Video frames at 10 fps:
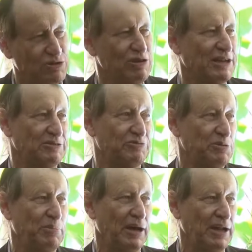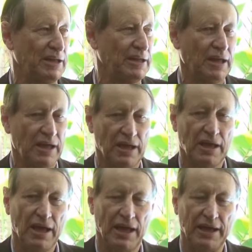attractive to Bali,
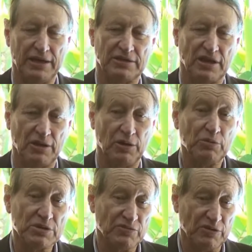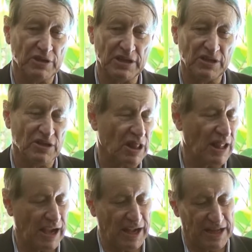and it was very
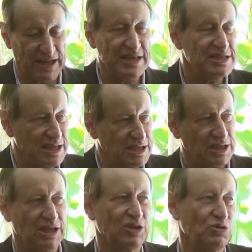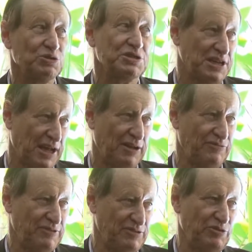easy to get good staff.
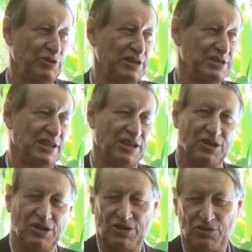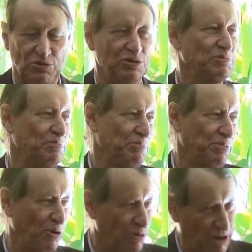It was very easy to get good
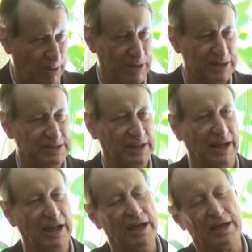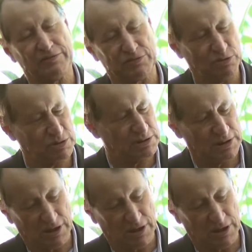programming staff, good